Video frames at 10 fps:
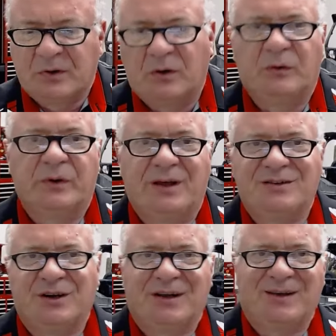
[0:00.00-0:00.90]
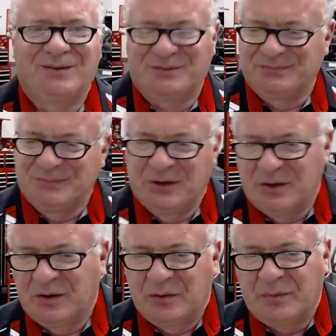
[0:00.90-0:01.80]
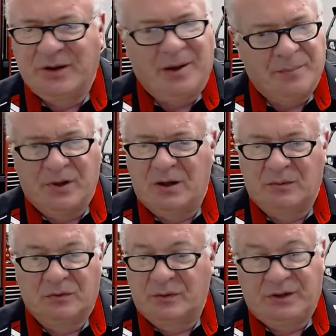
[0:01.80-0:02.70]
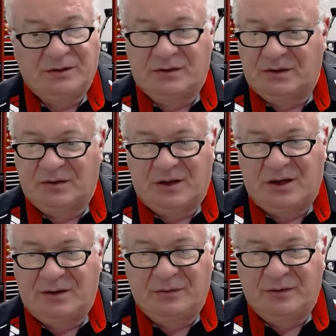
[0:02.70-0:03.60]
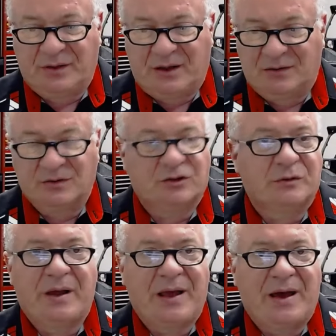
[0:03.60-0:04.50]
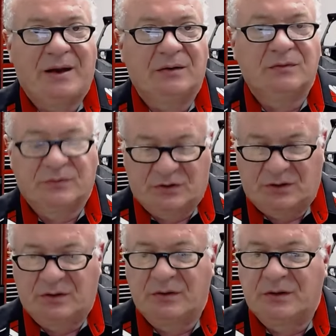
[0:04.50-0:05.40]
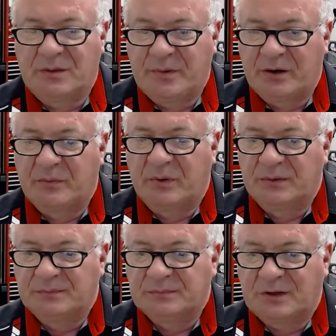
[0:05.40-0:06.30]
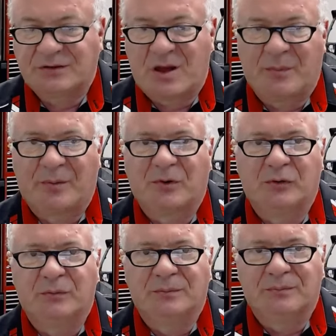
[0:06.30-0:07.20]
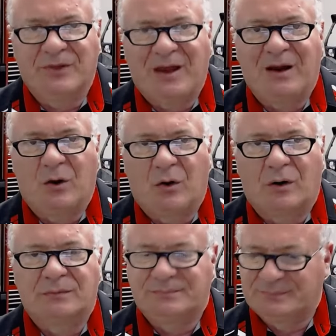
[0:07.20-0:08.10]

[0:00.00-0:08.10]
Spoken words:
Old age, I guess. But yeah, Lloyd, I know that I look straight at it, so I know that they make one. I just can't remember who they are.